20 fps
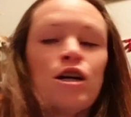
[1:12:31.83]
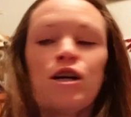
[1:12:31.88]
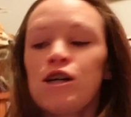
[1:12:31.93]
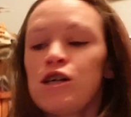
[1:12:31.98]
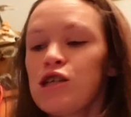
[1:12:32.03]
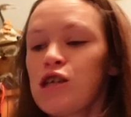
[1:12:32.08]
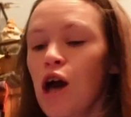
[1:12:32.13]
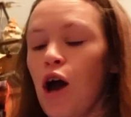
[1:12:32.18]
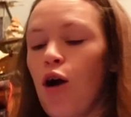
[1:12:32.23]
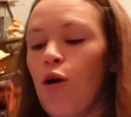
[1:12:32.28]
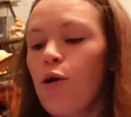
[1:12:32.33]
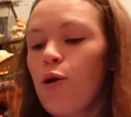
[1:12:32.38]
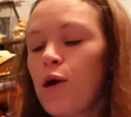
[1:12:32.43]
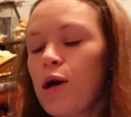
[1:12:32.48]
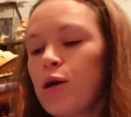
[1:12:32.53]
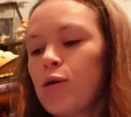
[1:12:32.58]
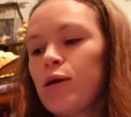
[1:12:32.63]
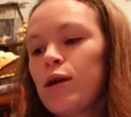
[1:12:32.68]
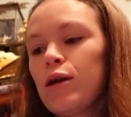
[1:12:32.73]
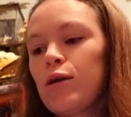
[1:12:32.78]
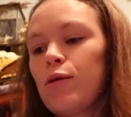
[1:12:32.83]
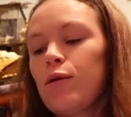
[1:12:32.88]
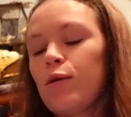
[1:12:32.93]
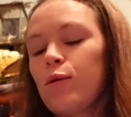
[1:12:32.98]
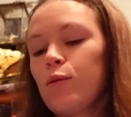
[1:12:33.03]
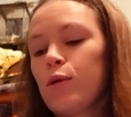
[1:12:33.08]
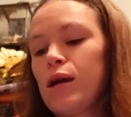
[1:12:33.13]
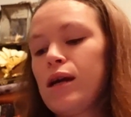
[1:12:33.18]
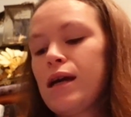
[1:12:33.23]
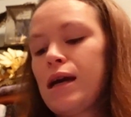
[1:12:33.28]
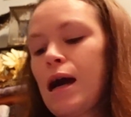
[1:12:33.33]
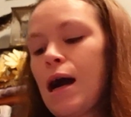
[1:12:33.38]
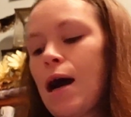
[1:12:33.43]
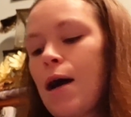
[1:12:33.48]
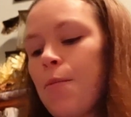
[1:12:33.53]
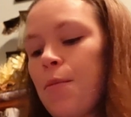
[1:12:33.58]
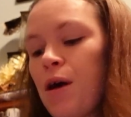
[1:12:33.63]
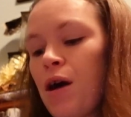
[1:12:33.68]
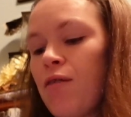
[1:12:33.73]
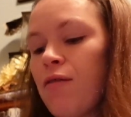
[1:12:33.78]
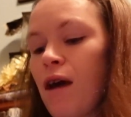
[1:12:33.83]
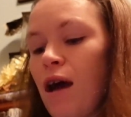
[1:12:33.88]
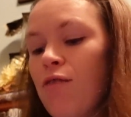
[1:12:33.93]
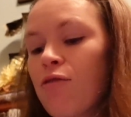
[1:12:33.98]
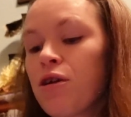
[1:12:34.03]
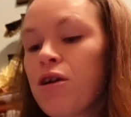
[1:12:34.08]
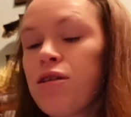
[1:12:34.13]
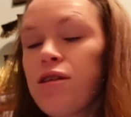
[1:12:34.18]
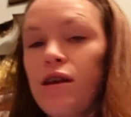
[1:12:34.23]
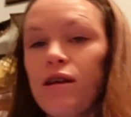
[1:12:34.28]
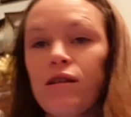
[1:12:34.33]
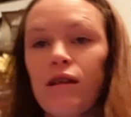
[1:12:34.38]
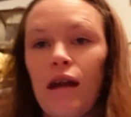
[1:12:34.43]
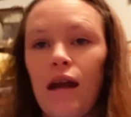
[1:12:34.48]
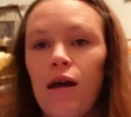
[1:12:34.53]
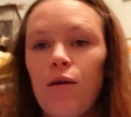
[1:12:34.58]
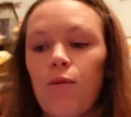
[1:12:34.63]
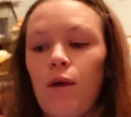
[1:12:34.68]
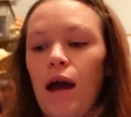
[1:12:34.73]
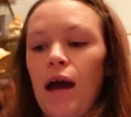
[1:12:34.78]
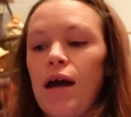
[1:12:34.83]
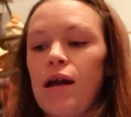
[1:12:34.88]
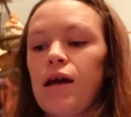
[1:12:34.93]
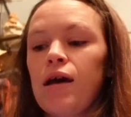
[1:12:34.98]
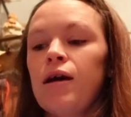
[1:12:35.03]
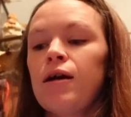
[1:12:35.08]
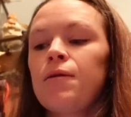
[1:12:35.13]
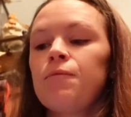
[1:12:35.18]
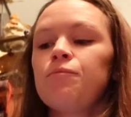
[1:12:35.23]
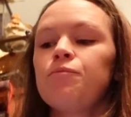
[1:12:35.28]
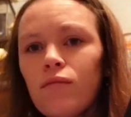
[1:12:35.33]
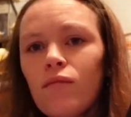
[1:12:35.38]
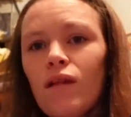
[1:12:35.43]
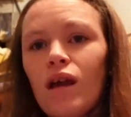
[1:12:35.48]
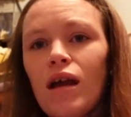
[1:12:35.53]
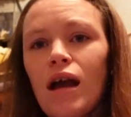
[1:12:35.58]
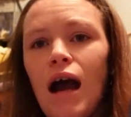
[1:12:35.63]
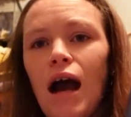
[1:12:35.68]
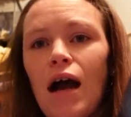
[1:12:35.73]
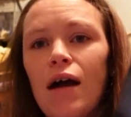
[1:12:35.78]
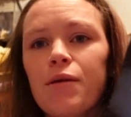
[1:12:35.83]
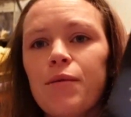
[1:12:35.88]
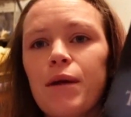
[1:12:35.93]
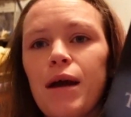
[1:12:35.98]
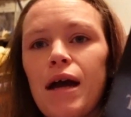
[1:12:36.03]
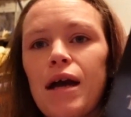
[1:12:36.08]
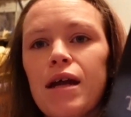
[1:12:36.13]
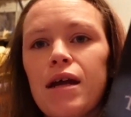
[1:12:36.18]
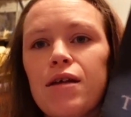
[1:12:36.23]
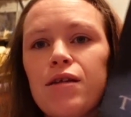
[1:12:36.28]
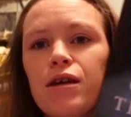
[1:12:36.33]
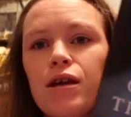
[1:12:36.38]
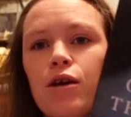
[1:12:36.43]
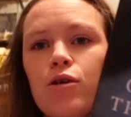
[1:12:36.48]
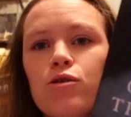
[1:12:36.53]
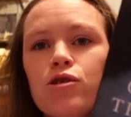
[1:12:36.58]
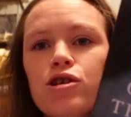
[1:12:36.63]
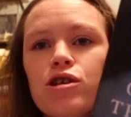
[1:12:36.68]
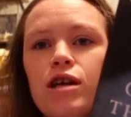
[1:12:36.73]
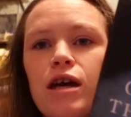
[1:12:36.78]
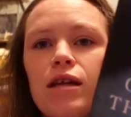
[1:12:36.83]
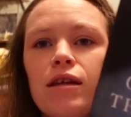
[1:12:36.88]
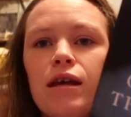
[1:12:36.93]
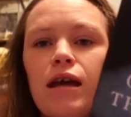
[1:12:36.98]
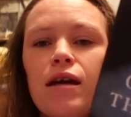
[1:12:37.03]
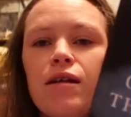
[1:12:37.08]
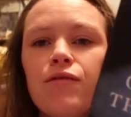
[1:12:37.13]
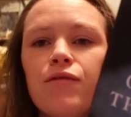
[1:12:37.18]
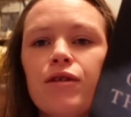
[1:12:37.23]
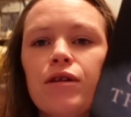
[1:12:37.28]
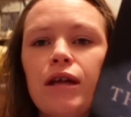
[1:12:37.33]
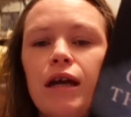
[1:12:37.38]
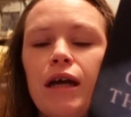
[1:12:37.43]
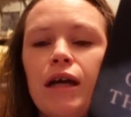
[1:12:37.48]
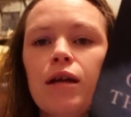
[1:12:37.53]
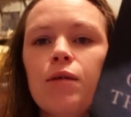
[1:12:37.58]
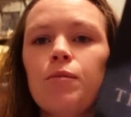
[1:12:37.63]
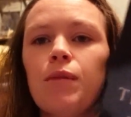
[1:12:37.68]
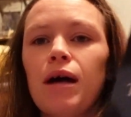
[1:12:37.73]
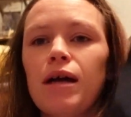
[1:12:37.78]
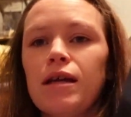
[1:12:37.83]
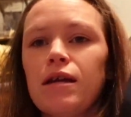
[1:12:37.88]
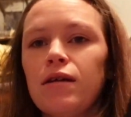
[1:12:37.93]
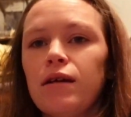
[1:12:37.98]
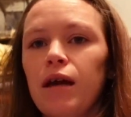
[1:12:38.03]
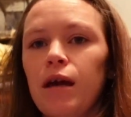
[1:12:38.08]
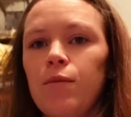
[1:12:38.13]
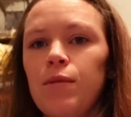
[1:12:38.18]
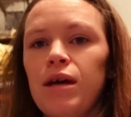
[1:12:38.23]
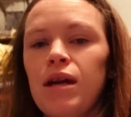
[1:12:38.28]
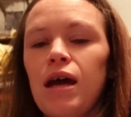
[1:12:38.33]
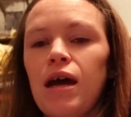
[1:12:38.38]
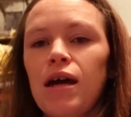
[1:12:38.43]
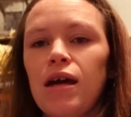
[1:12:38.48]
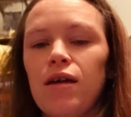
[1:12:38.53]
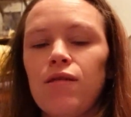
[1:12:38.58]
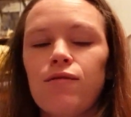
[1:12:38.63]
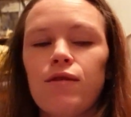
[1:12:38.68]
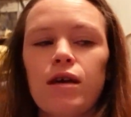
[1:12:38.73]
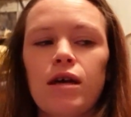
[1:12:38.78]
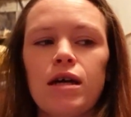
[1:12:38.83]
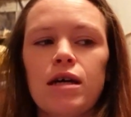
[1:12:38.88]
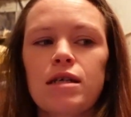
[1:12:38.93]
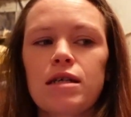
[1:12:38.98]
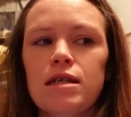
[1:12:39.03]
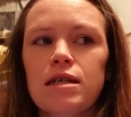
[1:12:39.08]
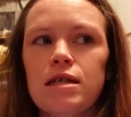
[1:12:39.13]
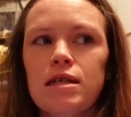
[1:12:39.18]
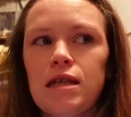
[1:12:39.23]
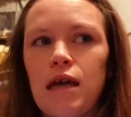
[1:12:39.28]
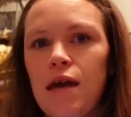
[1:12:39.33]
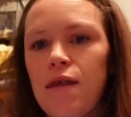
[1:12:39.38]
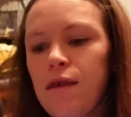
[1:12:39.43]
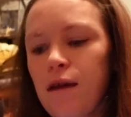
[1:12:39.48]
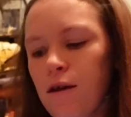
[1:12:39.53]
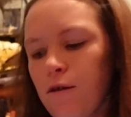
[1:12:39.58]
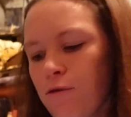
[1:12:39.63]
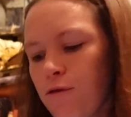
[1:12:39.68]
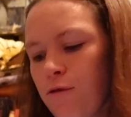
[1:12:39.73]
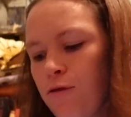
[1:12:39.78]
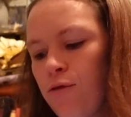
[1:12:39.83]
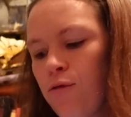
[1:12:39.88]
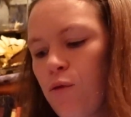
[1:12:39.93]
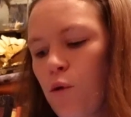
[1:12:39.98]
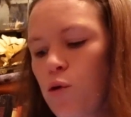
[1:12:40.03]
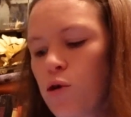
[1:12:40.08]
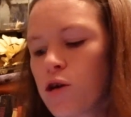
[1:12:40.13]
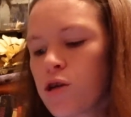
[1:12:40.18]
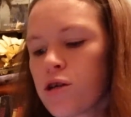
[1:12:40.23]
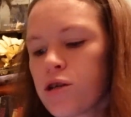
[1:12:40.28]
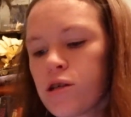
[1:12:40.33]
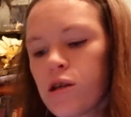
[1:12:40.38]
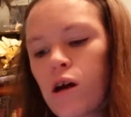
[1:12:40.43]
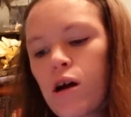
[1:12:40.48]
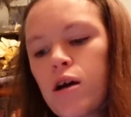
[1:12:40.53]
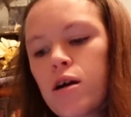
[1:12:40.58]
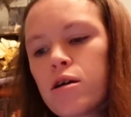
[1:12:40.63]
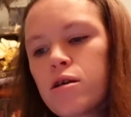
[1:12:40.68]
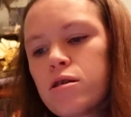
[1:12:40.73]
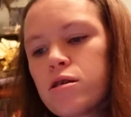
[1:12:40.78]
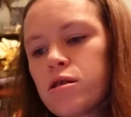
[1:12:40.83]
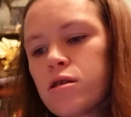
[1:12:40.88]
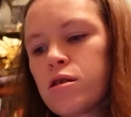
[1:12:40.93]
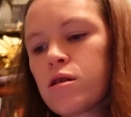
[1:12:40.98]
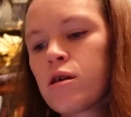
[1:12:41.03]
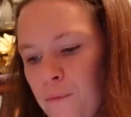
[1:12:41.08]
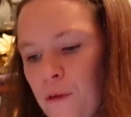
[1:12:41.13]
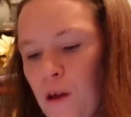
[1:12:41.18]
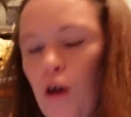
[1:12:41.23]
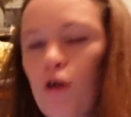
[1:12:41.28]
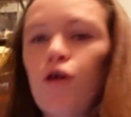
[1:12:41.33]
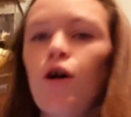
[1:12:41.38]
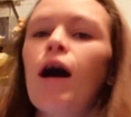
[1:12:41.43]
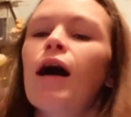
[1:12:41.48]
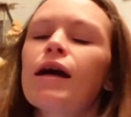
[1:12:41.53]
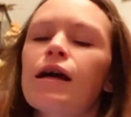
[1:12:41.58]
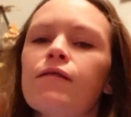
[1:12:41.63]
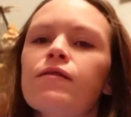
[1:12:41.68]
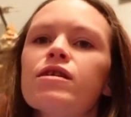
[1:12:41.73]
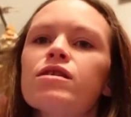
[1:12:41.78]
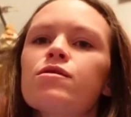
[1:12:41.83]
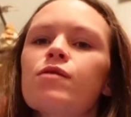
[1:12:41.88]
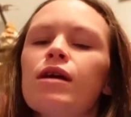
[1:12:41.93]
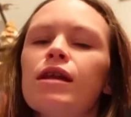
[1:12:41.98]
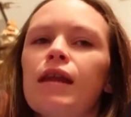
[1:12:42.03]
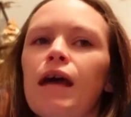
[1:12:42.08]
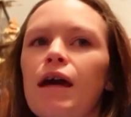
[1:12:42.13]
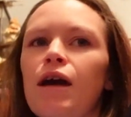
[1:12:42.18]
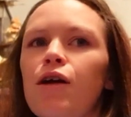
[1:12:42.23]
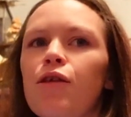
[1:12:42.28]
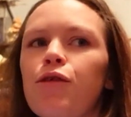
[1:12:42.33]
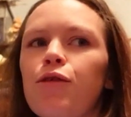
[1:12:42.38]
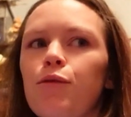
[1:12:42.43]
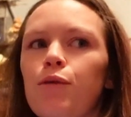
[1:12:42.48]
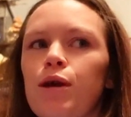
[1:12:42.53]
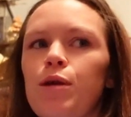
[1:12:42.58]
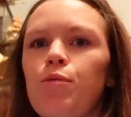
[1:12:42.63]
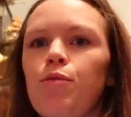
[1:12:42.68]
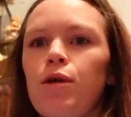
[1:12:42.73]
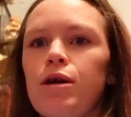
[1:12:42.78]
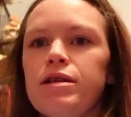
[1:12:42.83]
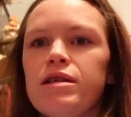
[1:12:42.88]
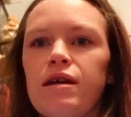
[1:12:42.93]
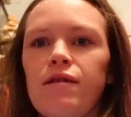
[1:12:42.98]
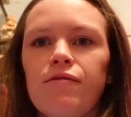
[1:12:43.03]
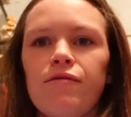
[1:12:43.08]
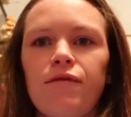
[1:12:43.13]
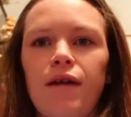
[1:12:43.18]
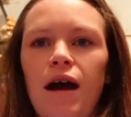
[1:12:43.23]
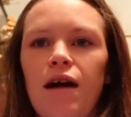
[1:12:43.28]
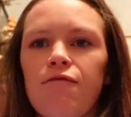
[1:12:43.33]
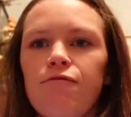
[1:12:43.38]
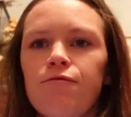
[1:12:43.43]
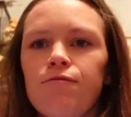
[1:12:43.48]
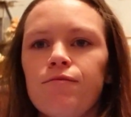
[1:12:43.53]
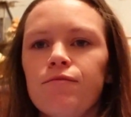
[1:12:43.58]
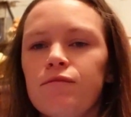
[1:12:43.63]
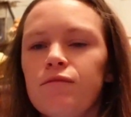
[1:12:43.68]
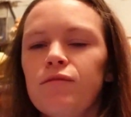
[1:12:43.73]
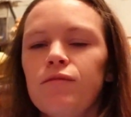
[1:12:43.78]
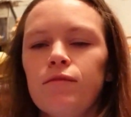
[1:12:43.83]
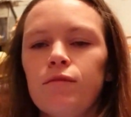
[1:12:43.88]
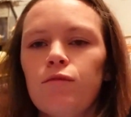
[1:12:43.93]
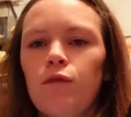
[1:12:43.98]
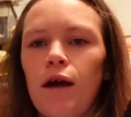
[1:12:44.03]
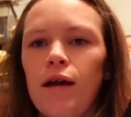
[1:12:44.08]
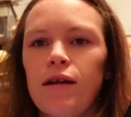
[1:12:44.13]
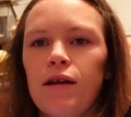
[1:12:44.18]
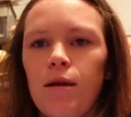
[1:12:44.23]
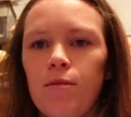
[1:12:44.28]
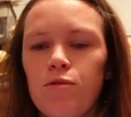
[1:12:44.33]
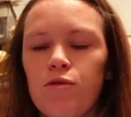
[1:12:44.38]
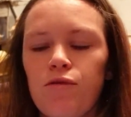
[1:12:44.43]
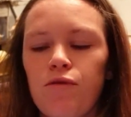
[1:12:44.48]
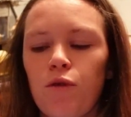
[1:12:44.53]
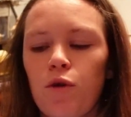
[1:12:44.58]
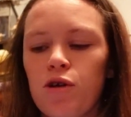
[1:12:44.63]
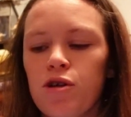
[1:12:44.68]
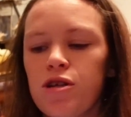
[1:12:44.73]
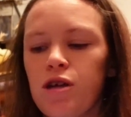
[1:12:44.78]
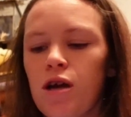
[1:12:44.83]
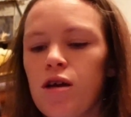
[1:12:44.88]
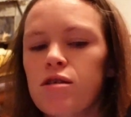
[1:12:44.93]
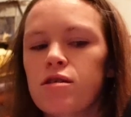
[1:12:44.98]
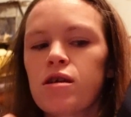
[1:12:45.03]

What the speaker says: So, quick recap of everything that I read. I read The Ocean at the End of the Lane by Neil Gaiman. I gave this, I think, 4 stars. Oh no, I gave this one like a 3.75. Read it up to 4 stars.